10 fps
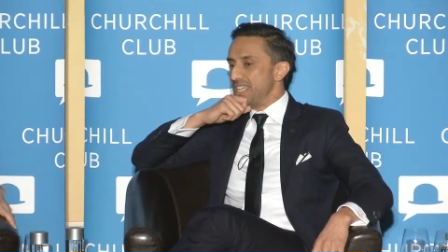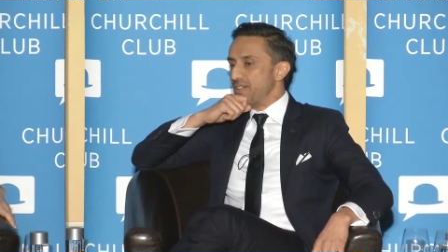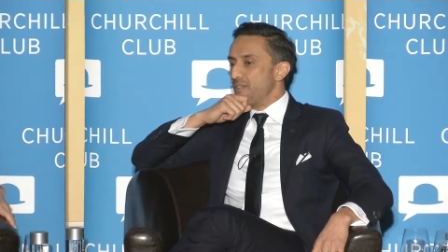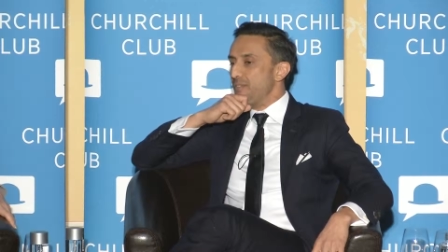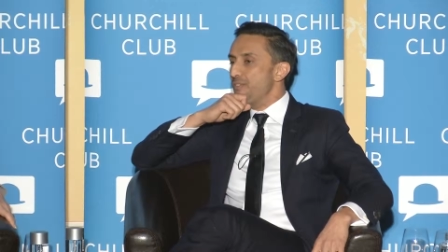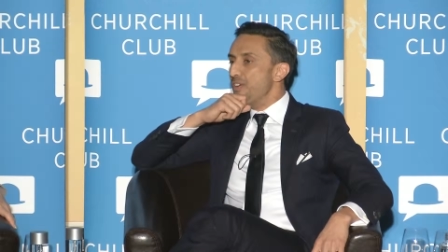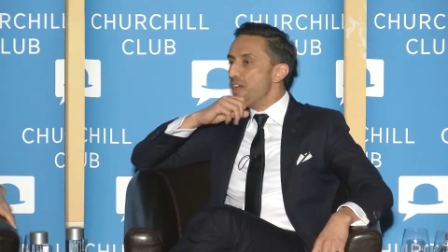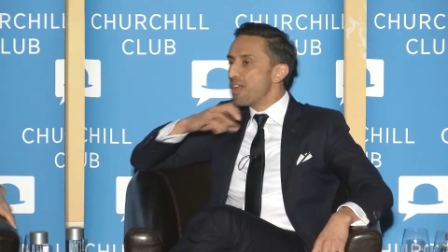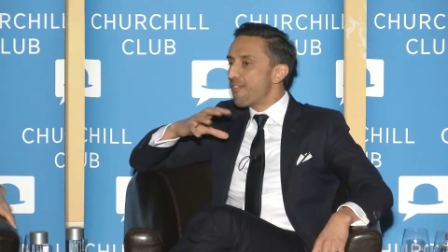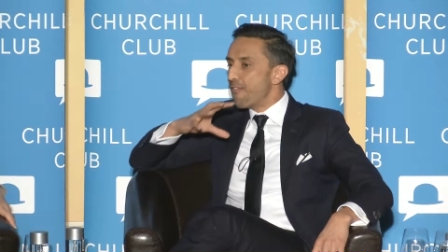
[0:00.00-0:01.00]
being
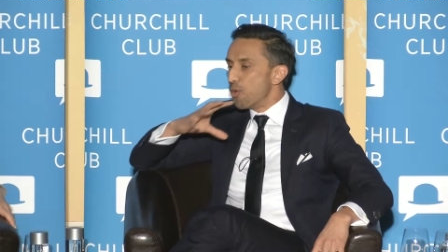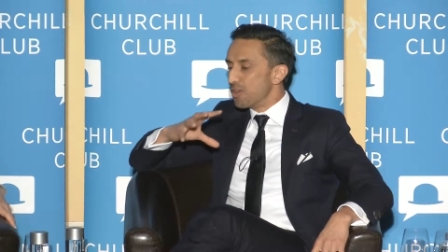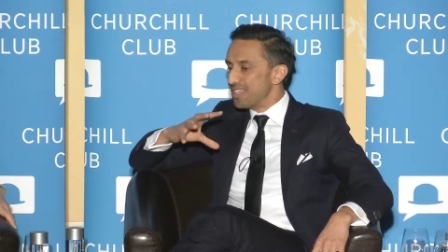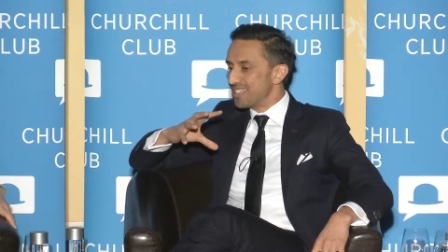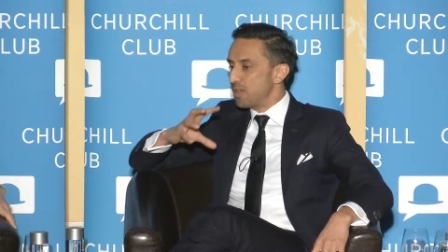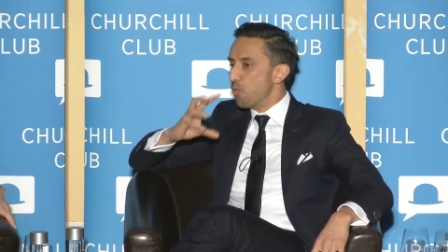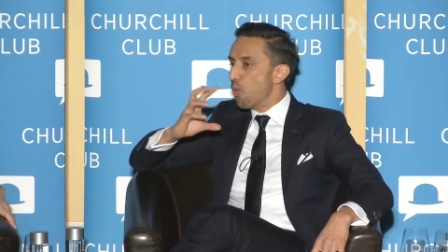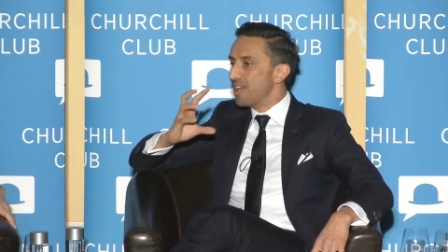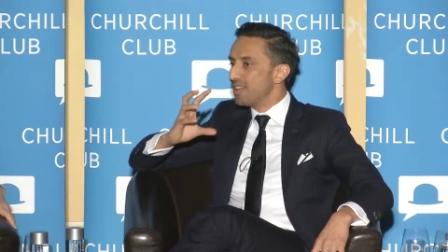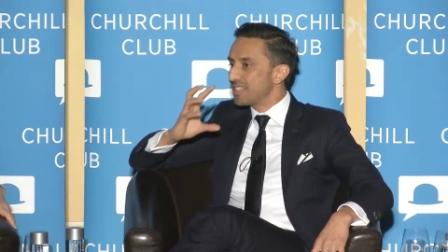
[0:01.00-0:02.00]
very focused on
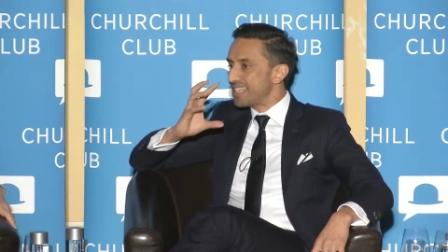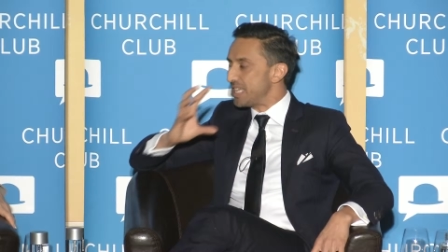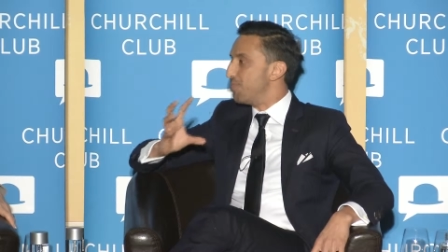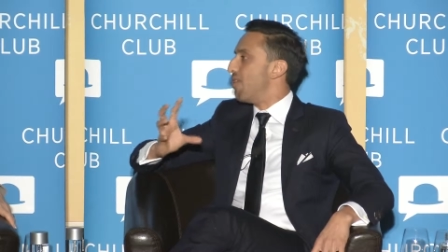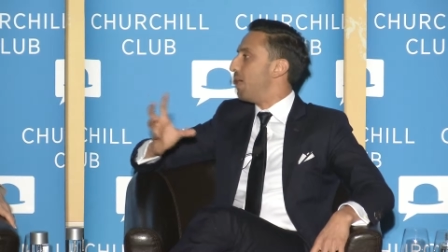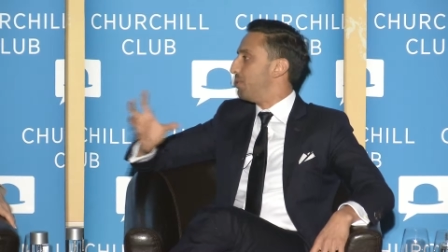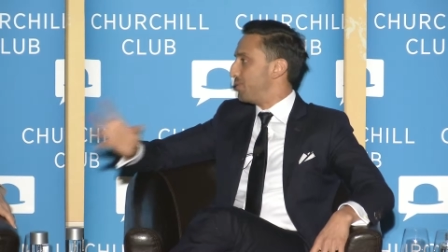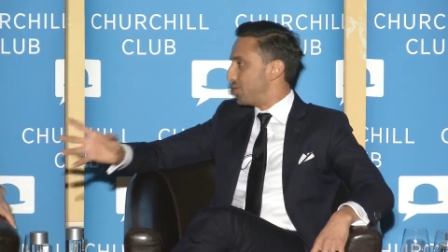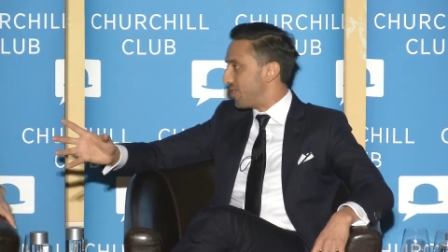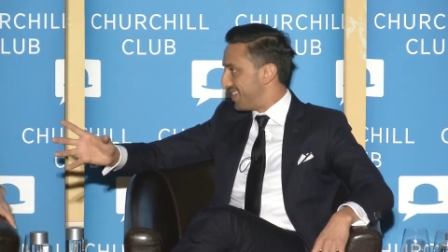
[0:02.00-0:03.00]
what key problem
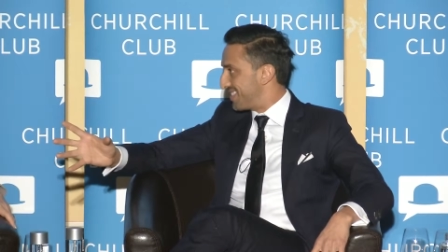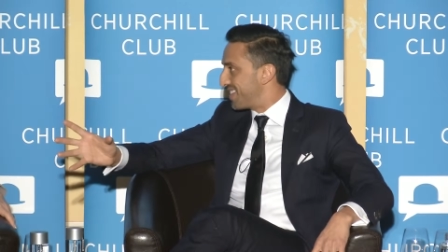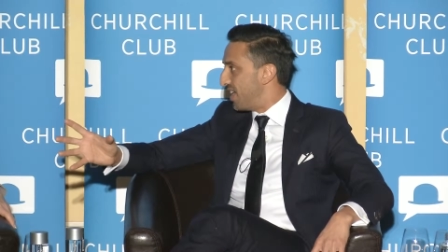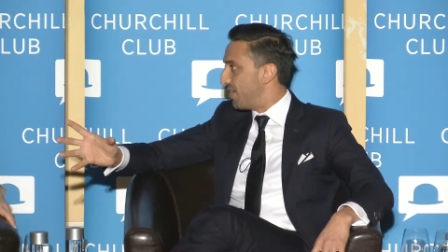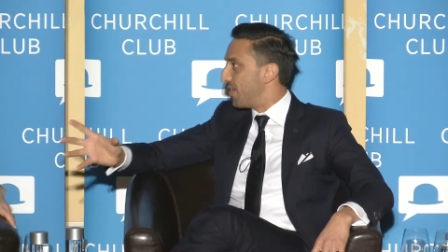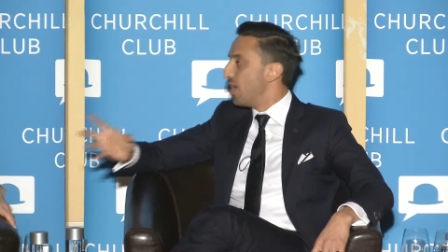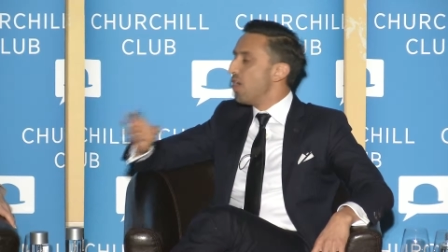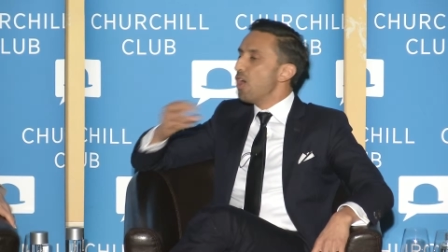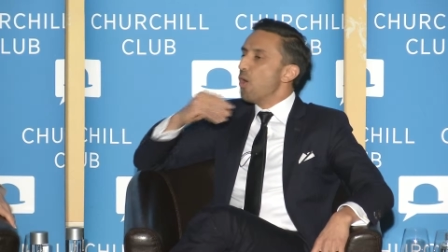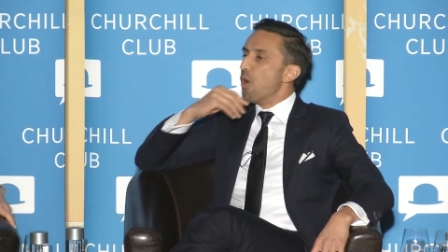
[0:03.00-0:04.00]
you're trying to solve, mm-hmm.